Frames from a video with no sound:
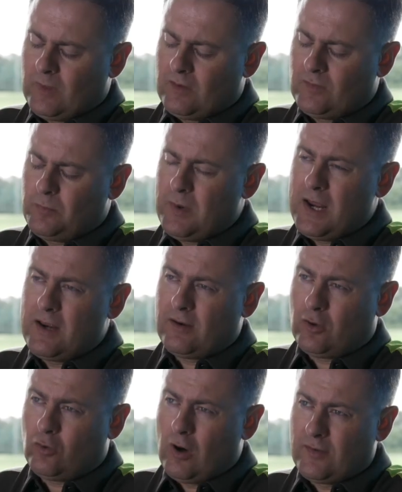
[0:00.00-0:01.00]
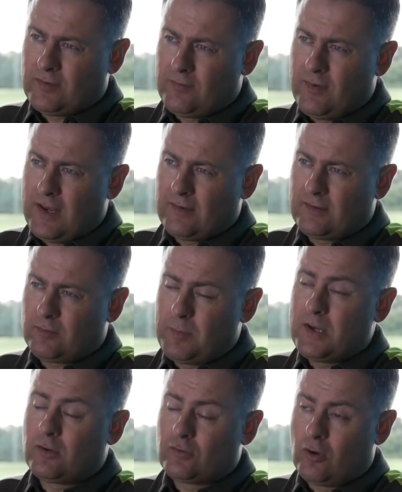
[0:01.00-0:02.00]
speed across the face,
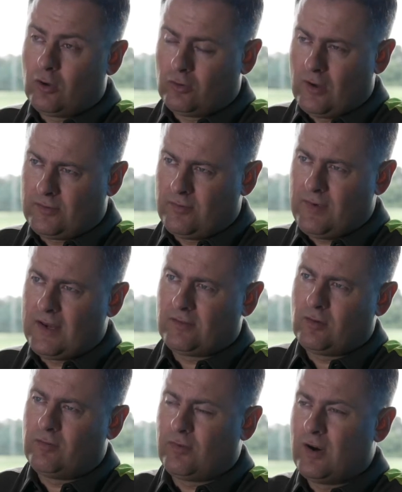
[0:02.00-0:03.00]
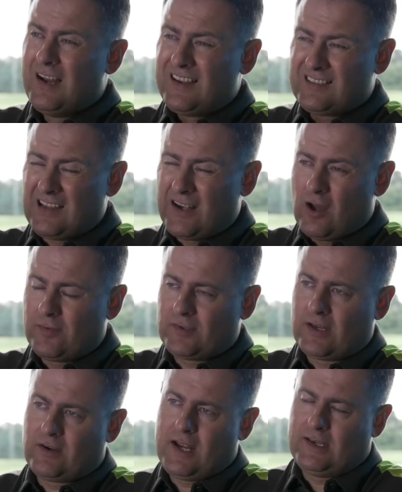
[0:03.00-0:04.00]
speed control across the face, so for slight
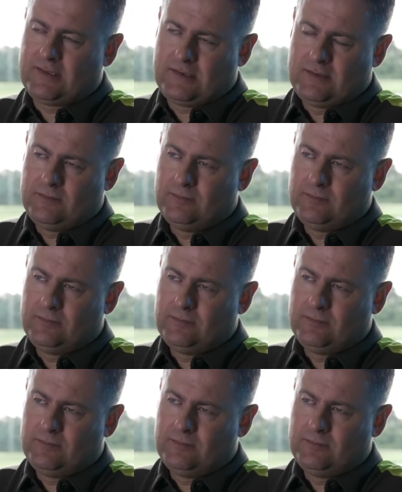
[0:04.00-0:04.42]
off-center hits.